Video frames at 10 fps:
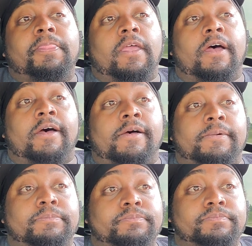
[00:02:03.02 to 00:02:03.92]

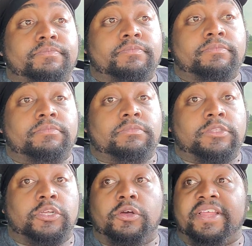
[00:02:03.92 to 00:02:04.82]

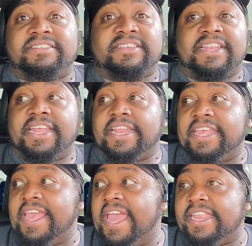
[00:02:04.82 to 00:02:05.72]
they said that
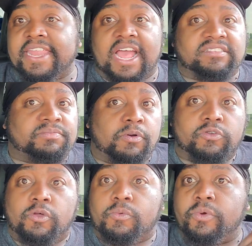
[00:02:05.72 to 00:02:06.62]
he had to not smoke
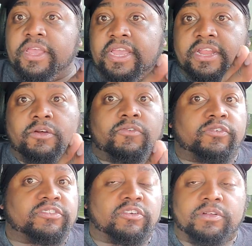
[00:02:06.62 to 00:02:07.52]
no weed over
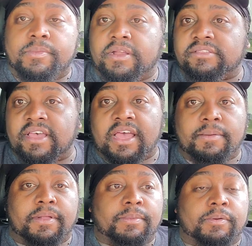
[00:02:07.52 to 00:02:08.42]
a certain amount of time,
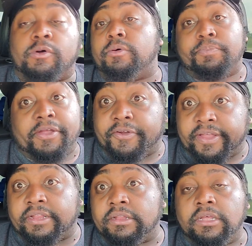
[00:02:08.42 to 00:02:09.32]
blah, blah, well, period.